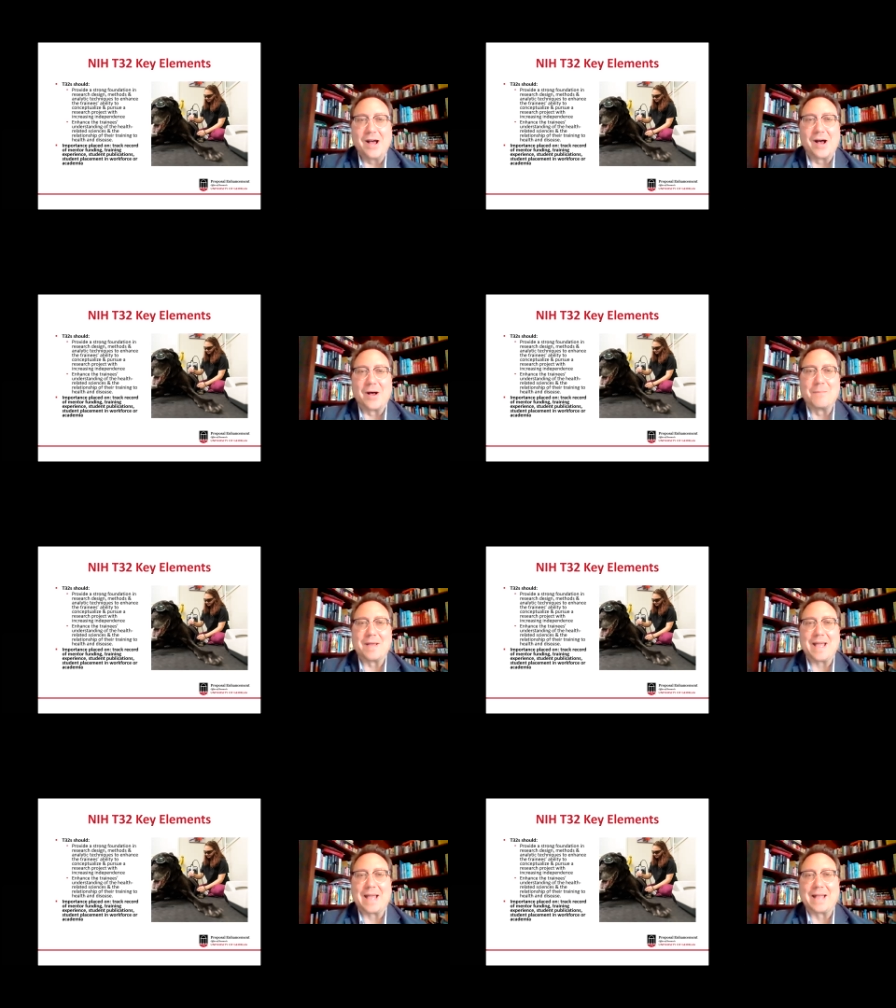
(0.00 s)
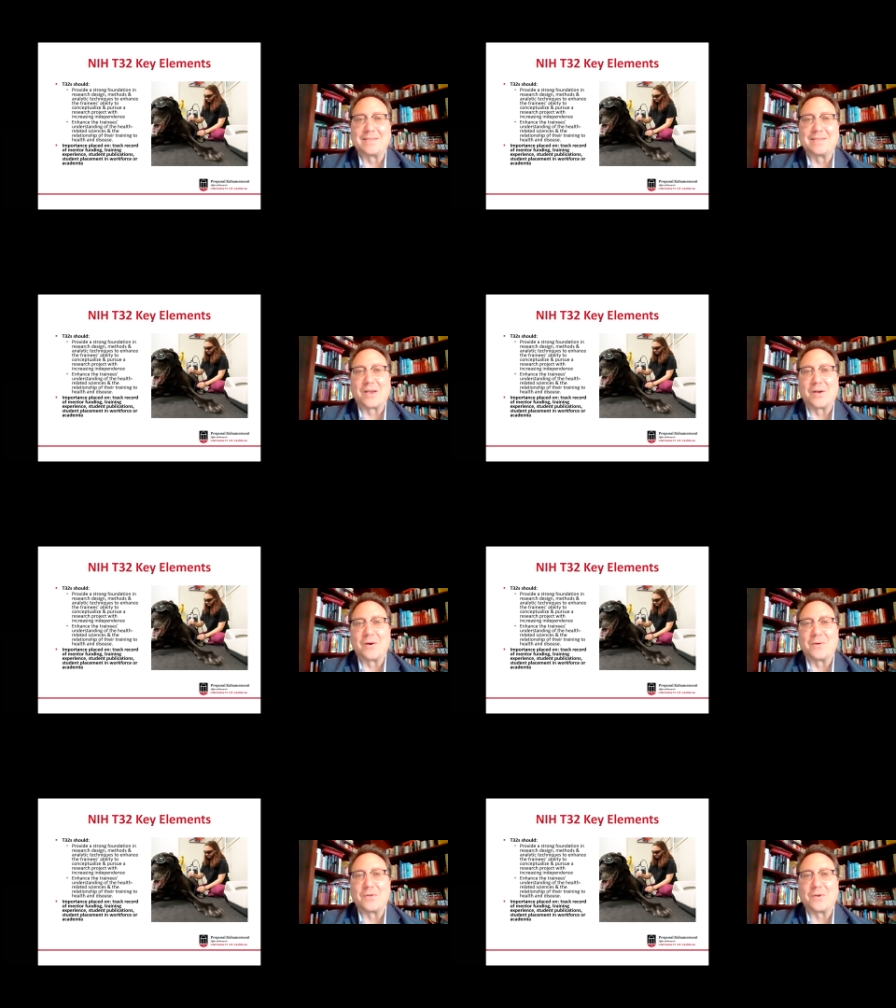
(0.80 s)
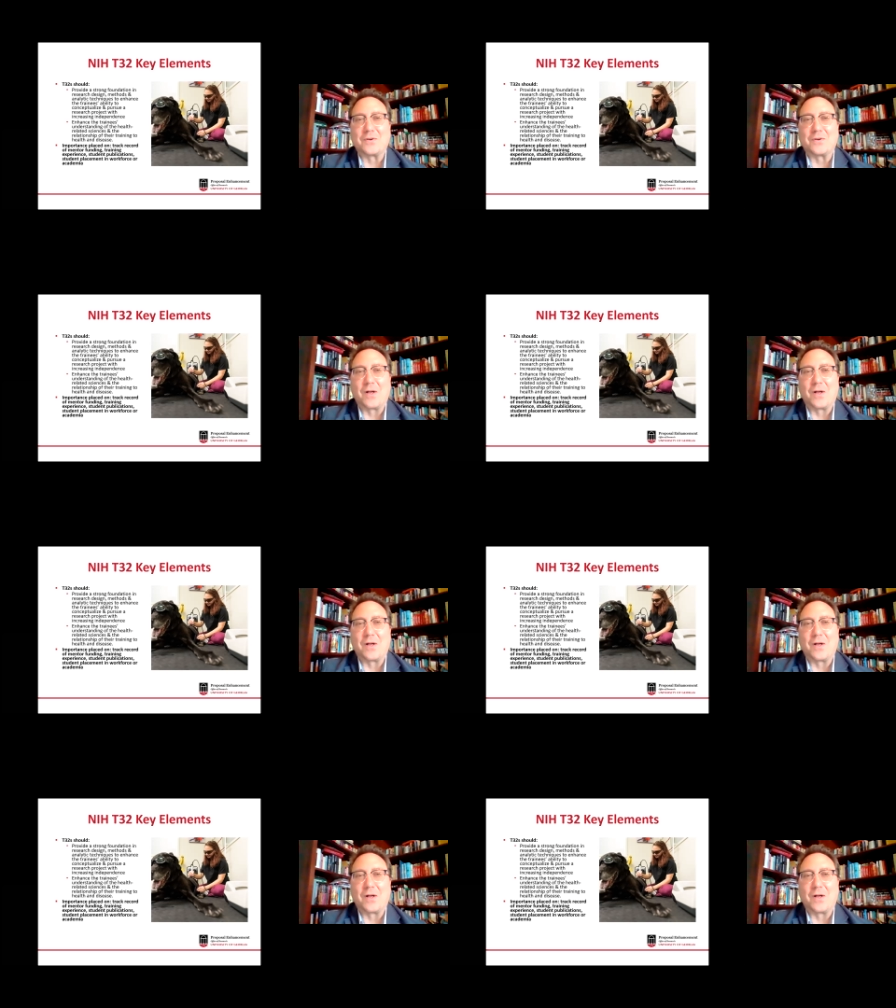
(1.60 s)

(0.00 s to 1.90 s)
And so those are